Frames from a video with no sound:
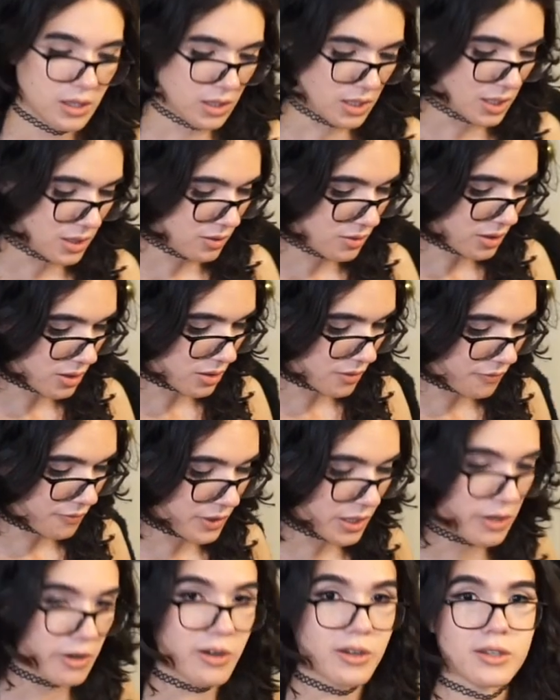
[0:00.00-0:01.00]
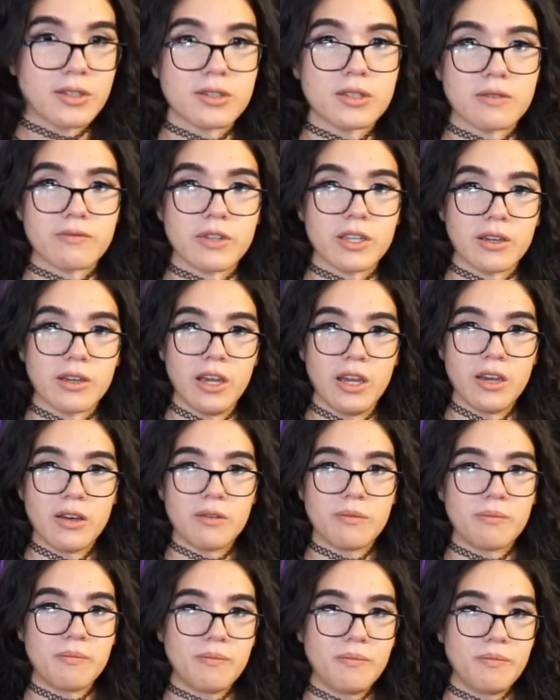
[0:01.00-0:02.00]
I do like the flariness of it.
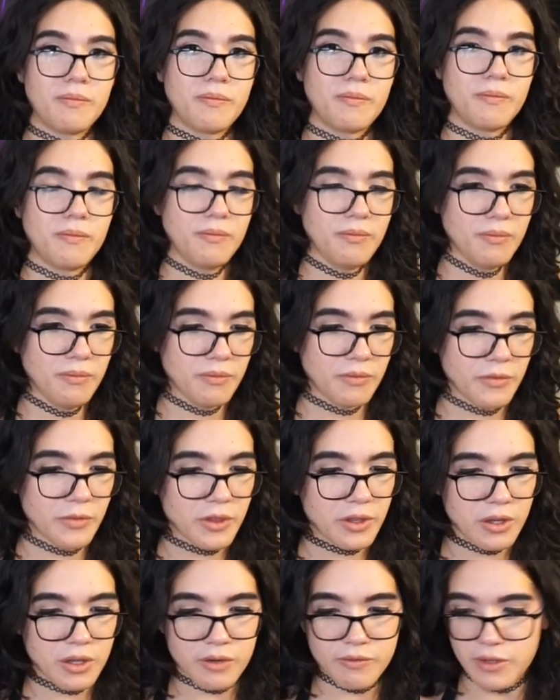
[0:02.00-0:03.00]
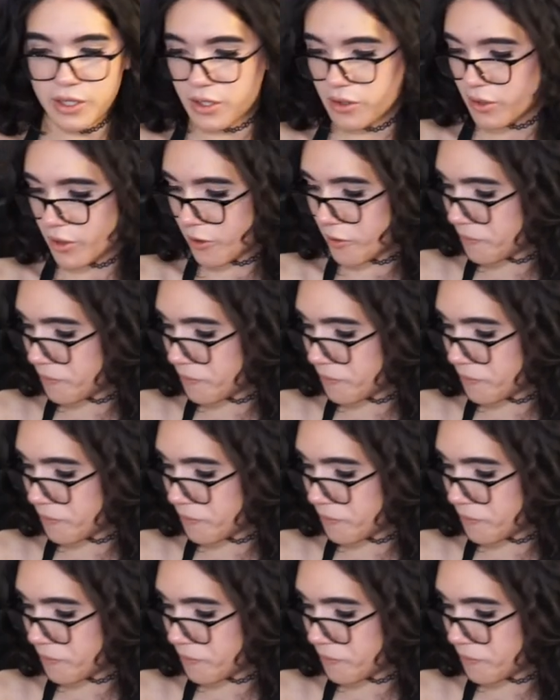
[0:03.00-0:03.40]
Of the end, though.